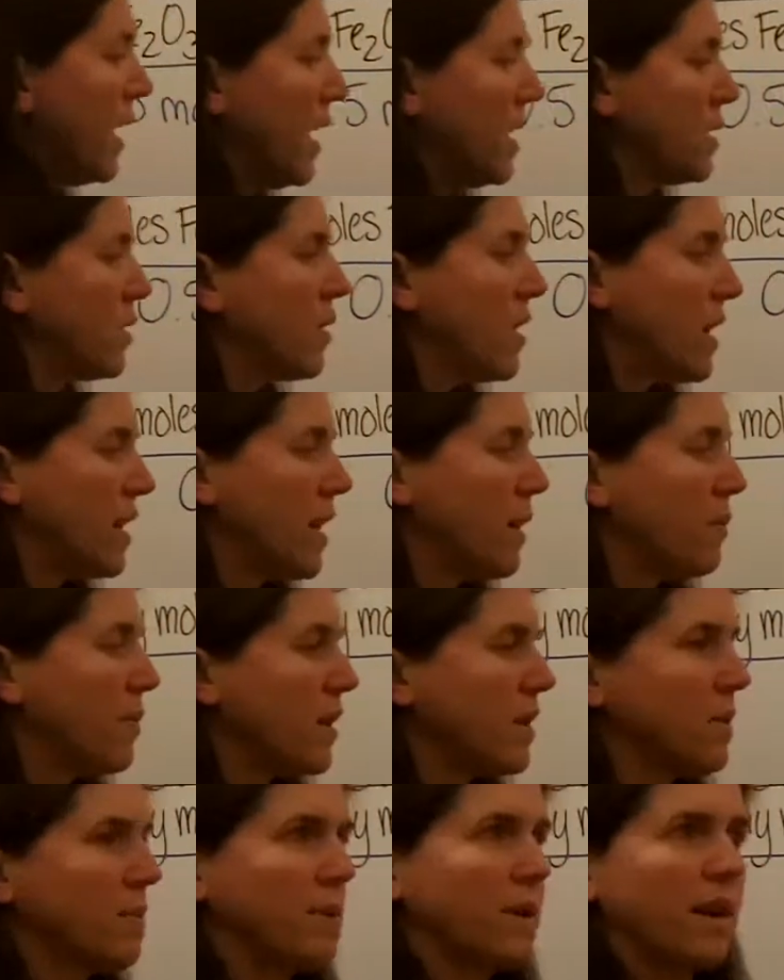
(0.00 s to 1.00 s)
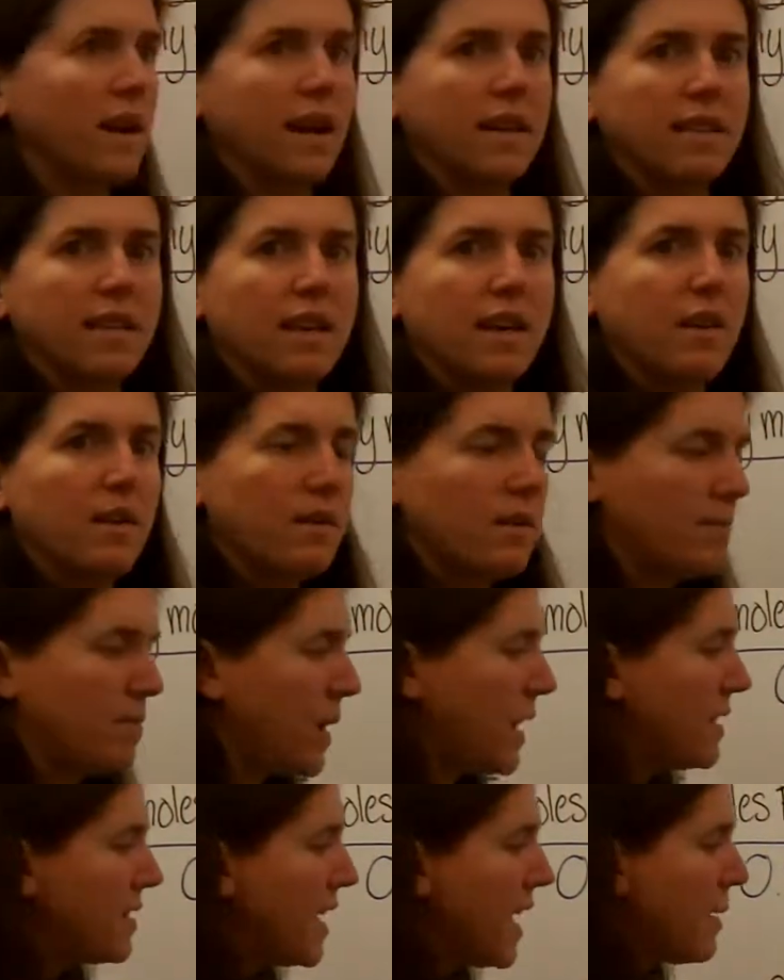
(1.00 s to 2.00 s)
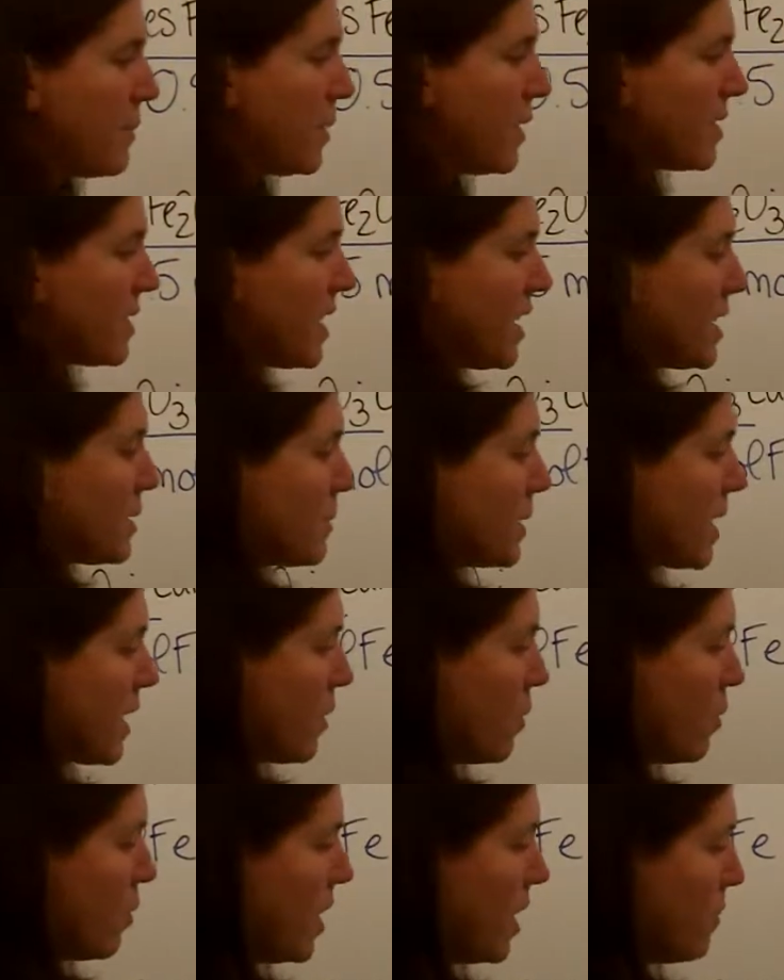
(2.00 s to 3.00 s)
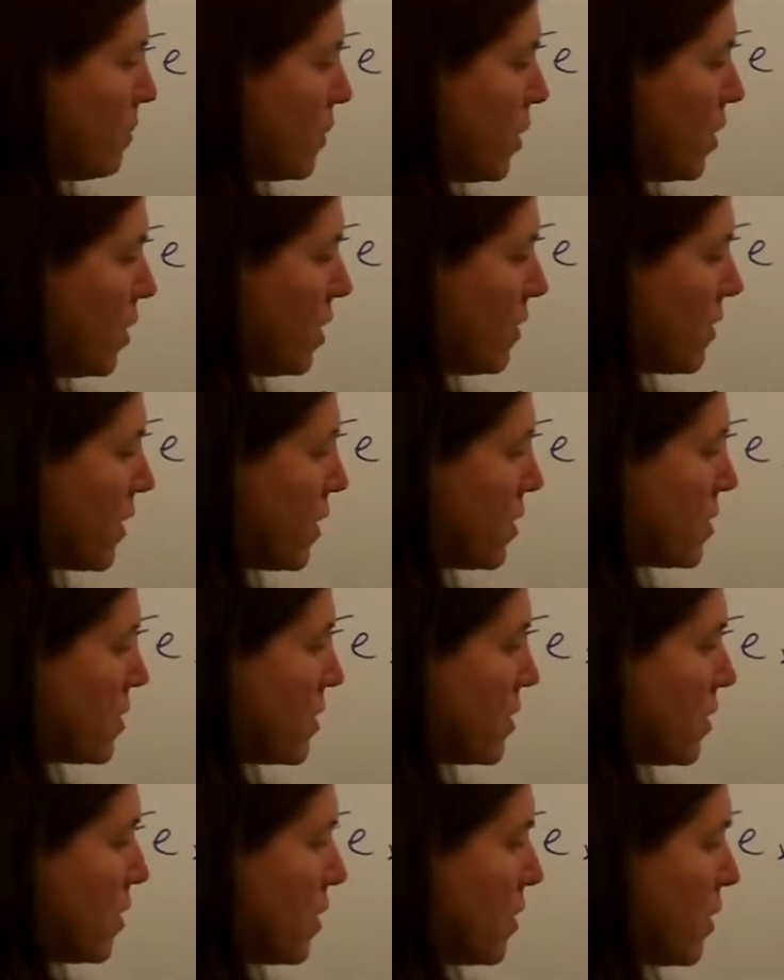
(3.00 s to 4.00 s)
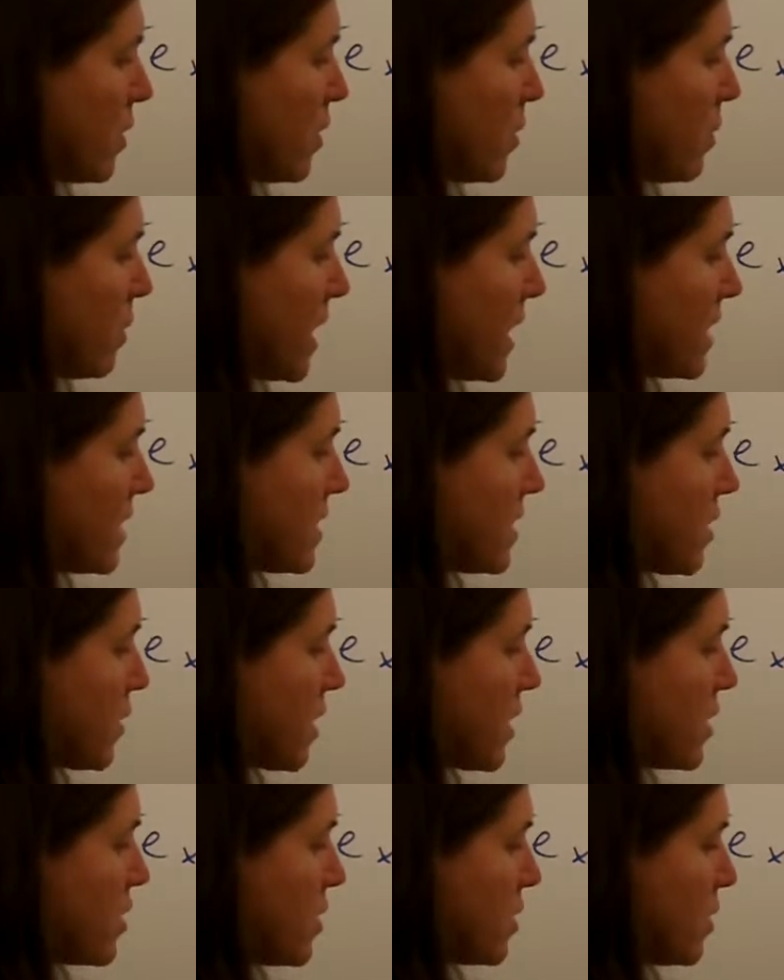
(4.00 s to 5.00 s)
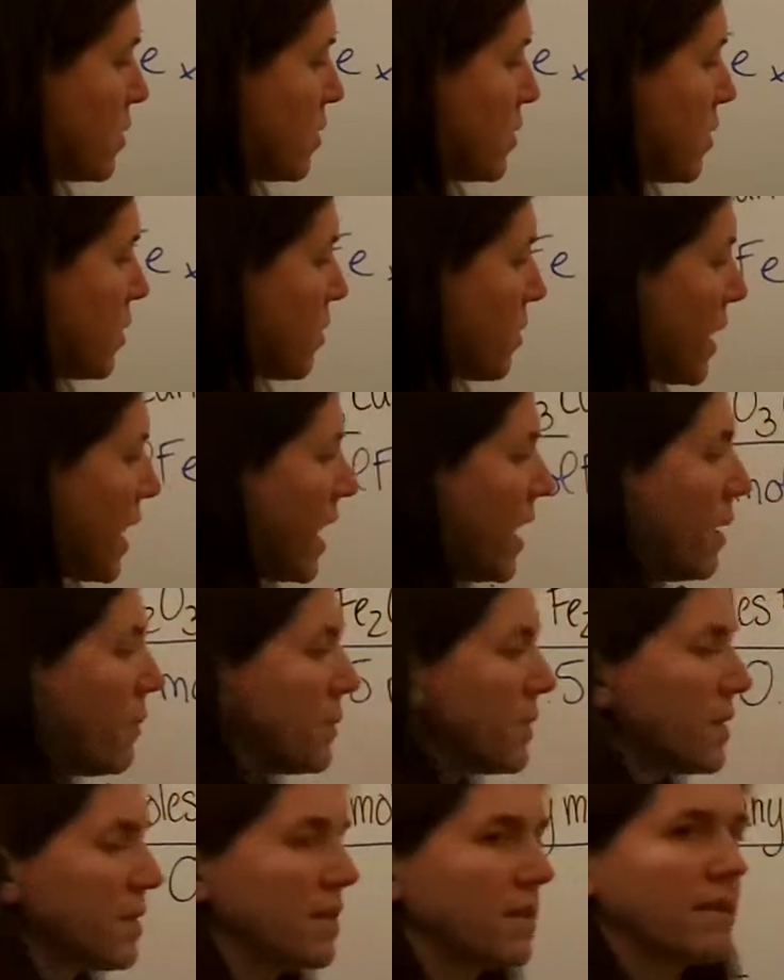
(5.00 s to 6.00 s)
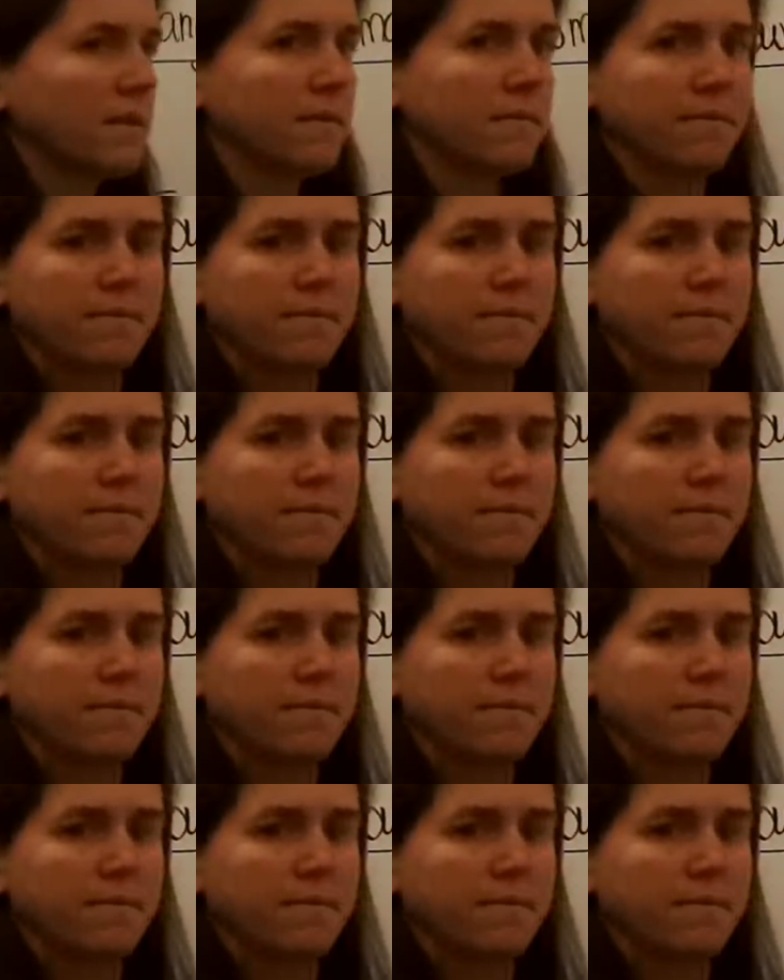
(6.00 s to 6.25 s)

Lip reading: And so that number on the periodic table tells me that 1 mole of O2 weighs 32 grams.